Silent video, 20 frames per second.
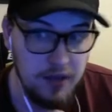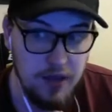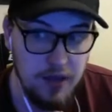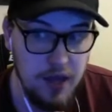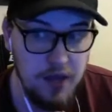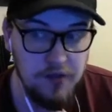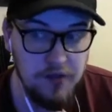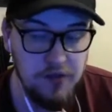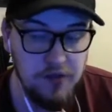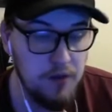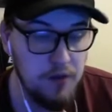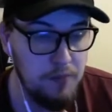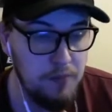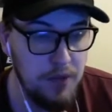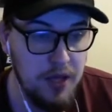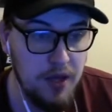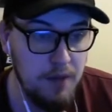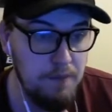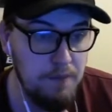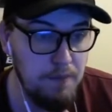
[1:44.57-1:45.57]
He's going to
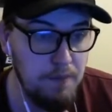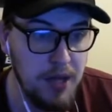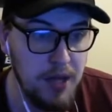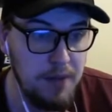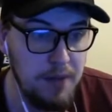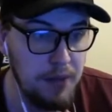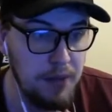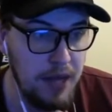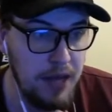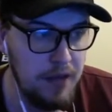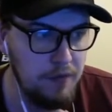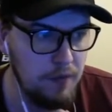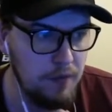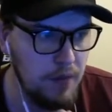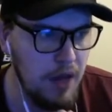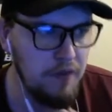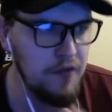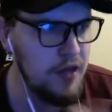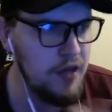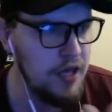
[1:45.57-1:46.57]
be a big player for him.
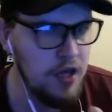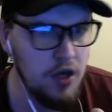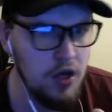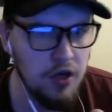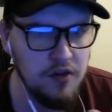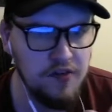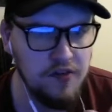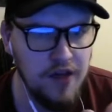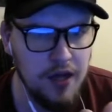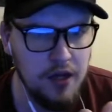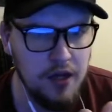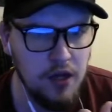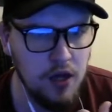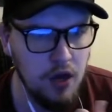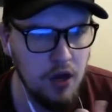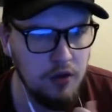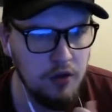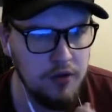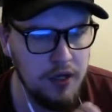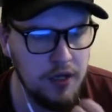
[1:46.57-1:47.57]
I think he got the second
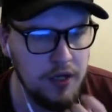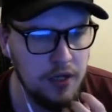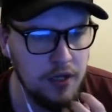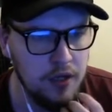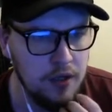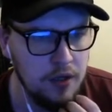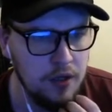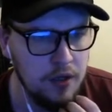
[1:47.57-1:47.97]
goal, didn't he?